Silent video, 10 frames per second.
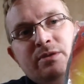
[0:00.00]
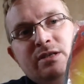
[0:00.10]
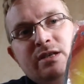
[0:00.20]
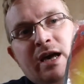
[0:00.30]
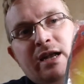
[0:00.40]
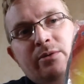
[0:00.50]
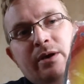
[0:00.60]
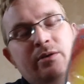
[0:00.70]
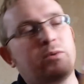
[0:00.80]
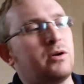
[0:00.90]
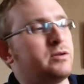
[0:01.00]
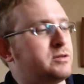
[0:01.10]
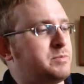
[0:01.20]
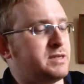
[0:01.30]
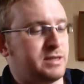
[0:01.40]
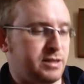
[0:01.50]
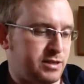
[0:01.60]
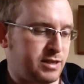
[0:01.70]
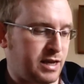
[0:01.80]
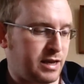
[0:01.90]
This is a Halloween one. It's missing the
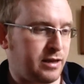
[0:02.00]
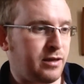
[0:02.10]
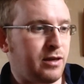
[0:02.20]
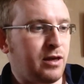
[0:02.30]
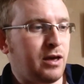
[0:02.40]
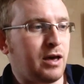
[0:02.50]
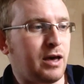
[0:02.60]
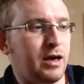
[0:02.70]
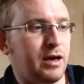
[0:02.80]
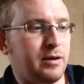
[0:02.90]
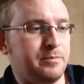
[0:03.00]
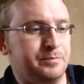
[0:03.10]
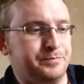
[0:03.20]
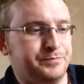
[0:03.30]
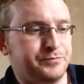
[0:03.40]
stick, but